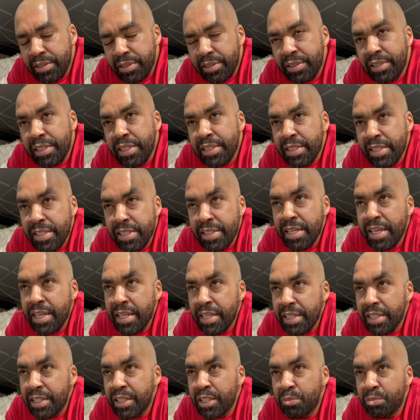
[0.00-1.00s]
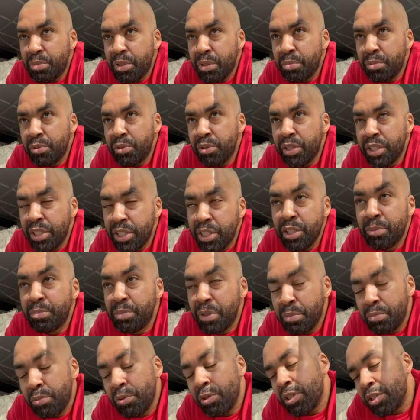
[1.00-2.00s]
There's a saying, hurt people, hurt
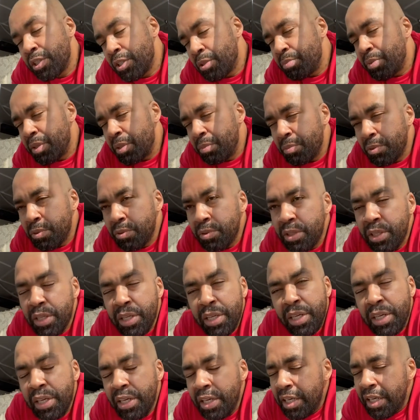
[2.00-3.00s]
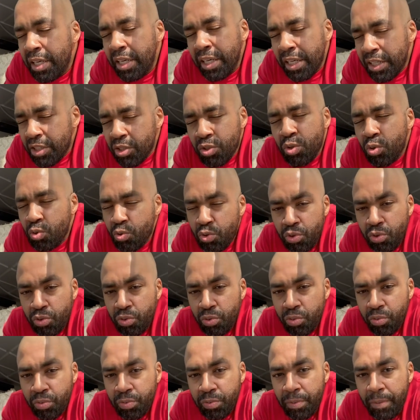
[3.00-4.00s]
people, hurt people. It's so
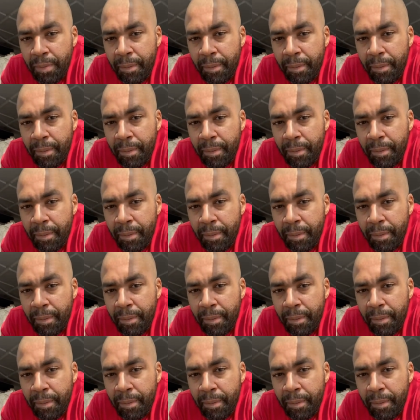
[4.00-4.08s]
true.